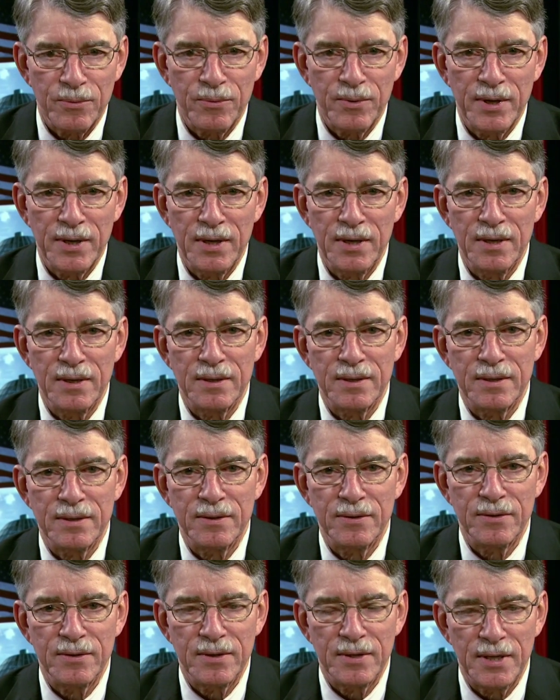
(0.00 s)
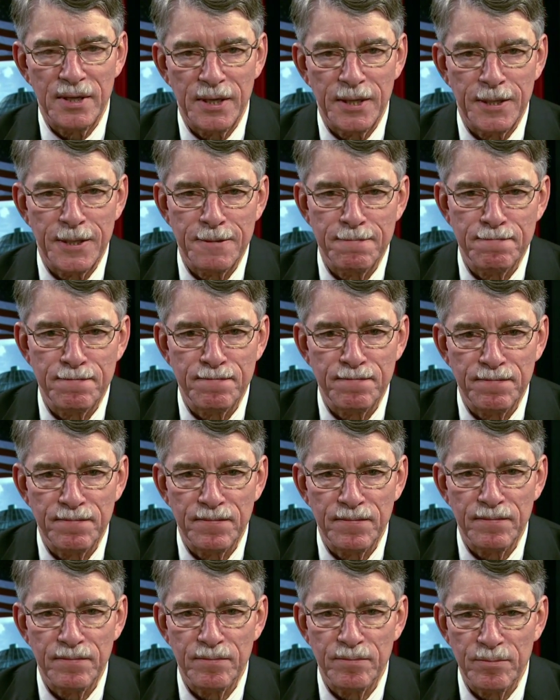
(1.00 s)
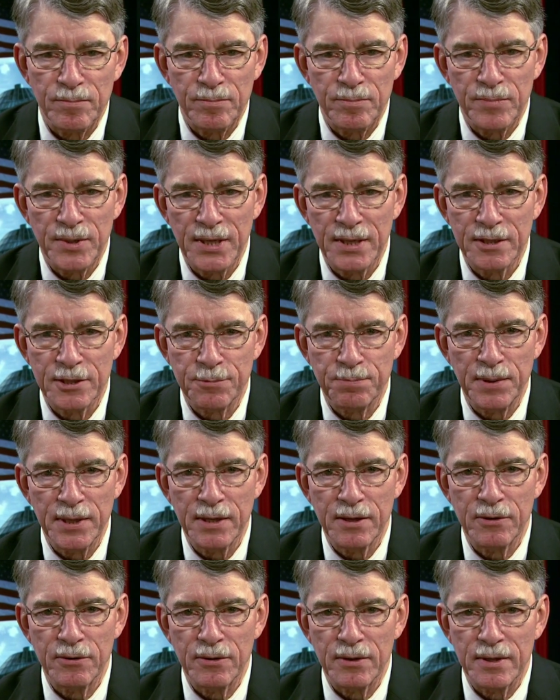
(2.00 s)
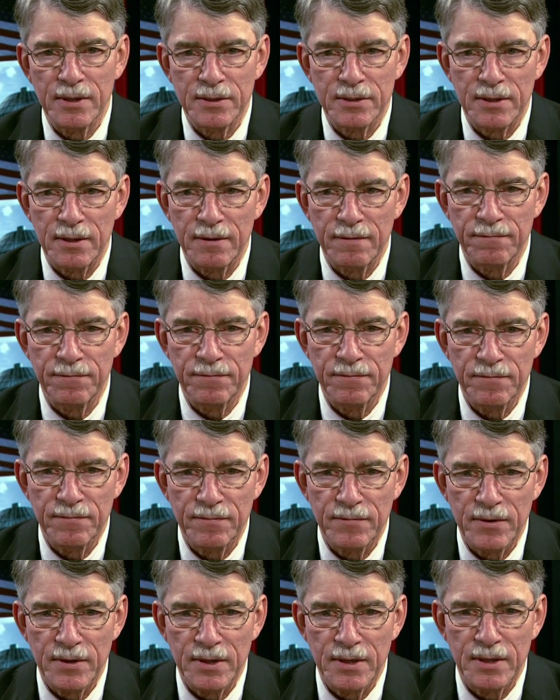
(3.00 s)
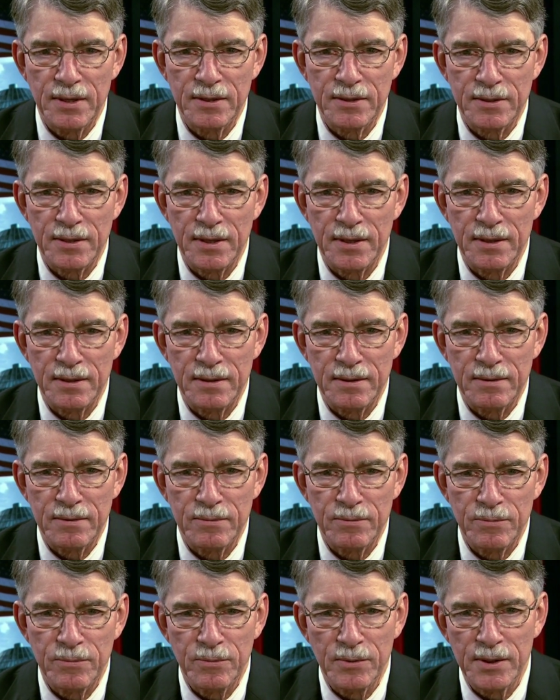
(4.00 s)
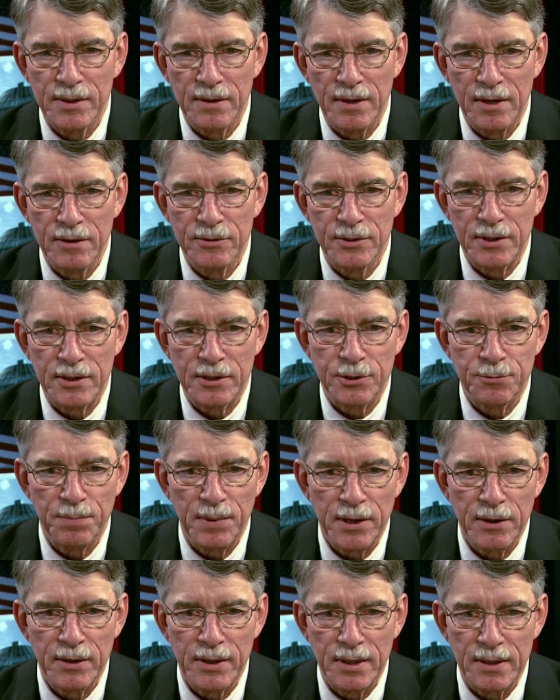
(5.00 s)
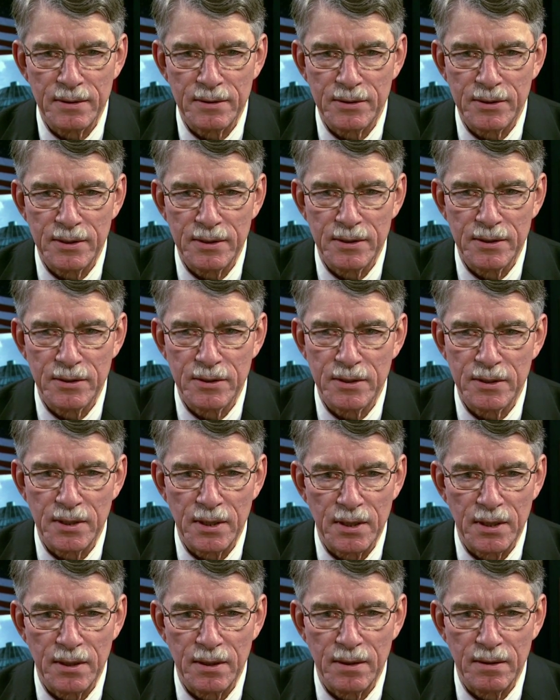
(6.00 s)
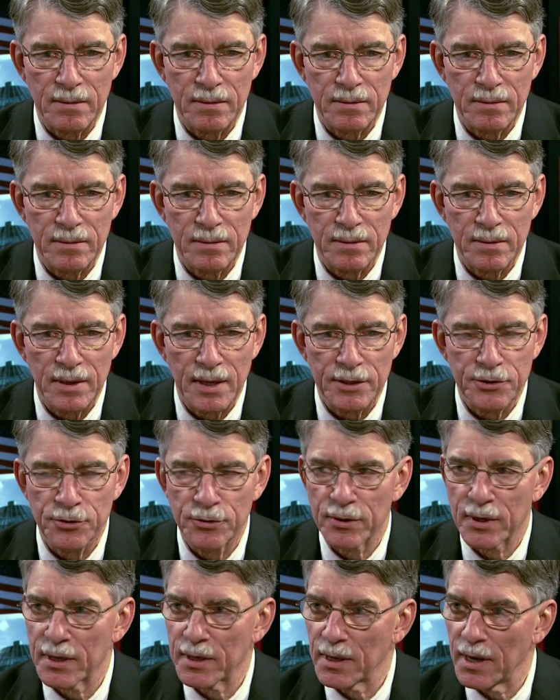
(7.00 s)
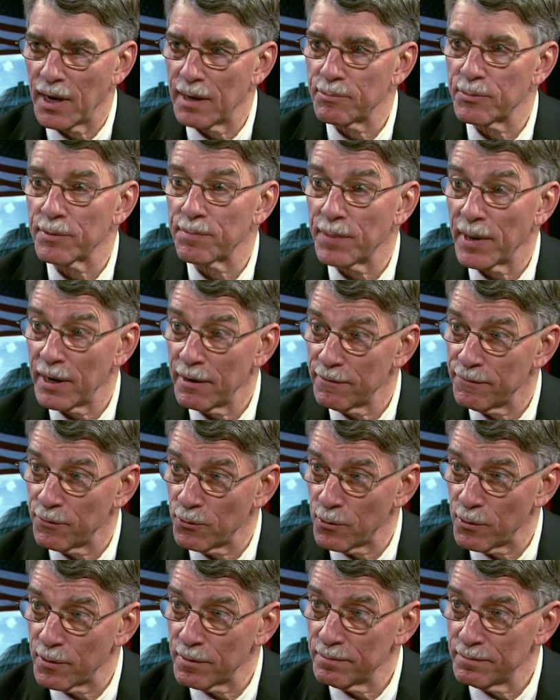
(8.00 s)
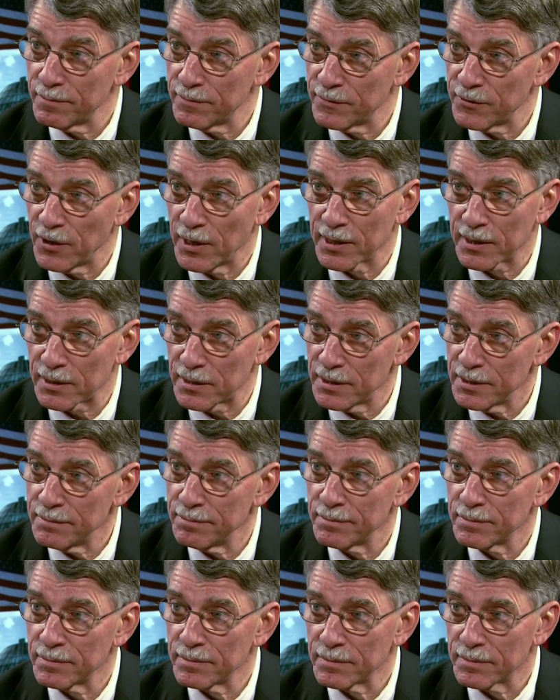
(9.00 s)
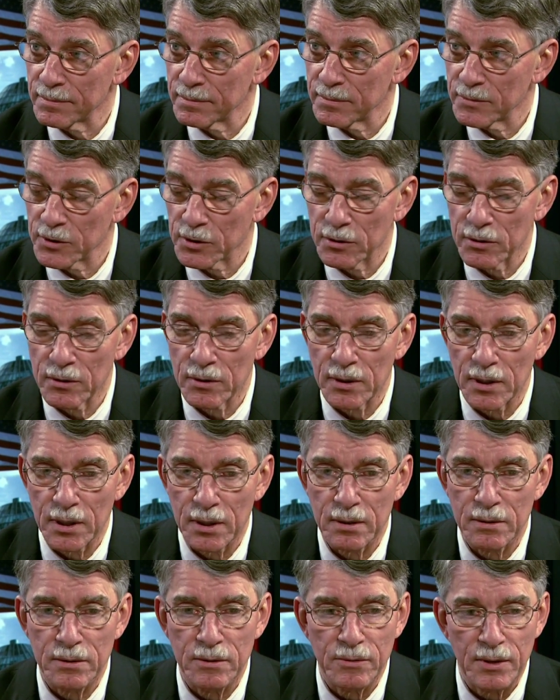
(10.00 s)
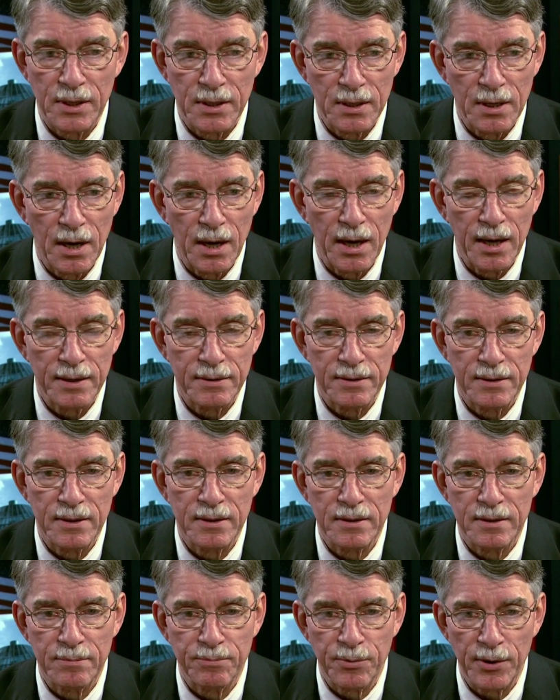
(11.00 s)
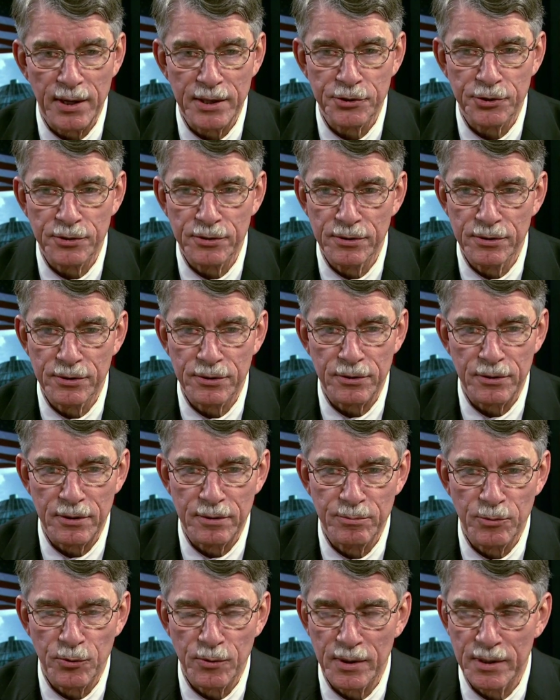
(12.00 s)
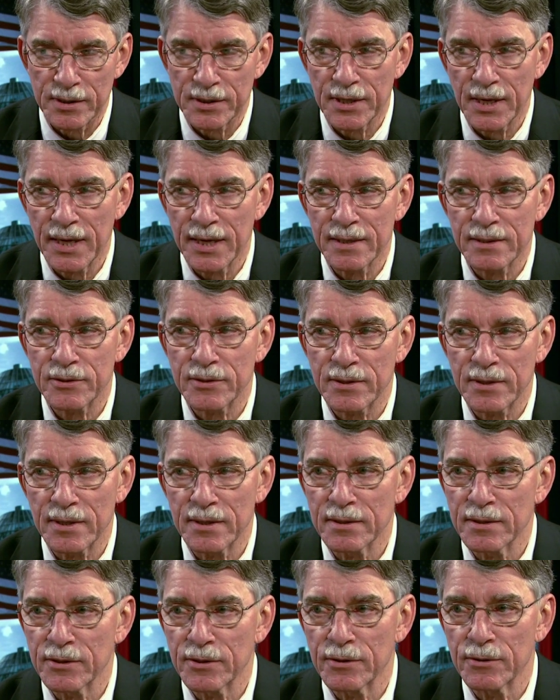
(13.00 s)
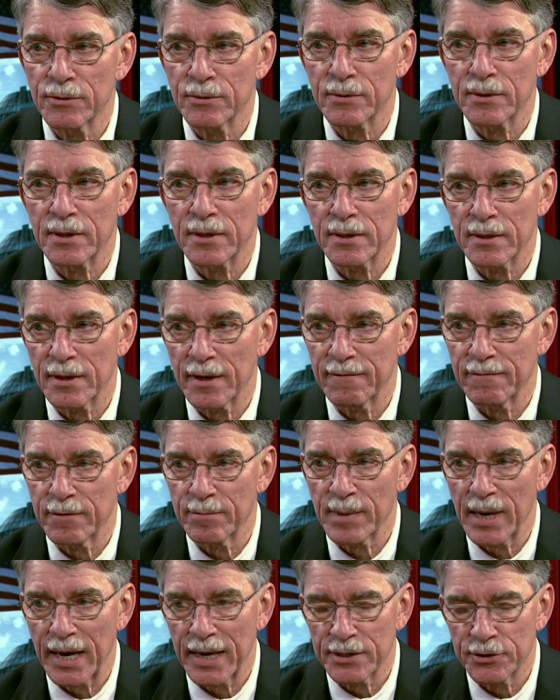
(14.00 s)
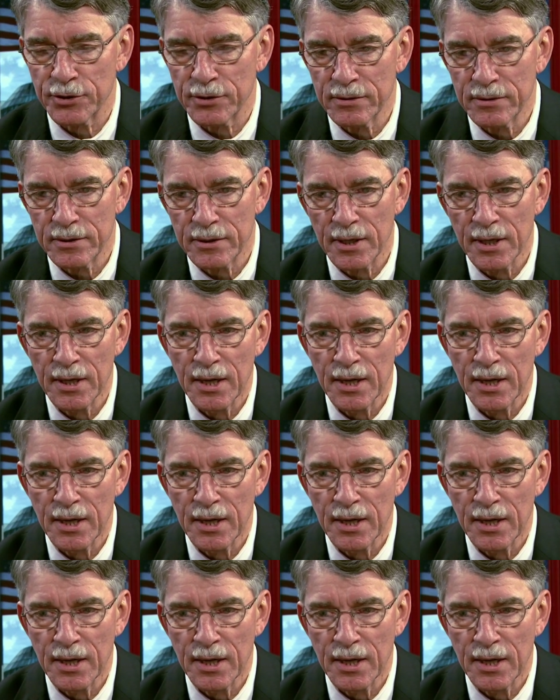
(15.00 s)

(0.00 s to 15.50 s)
Well, um, being Speaker is, a, is an, one of those experiences uh, that you cannot prepare for, frankly. Really? You, uh, you cannot. The, the pressures are more intense than you could have imagined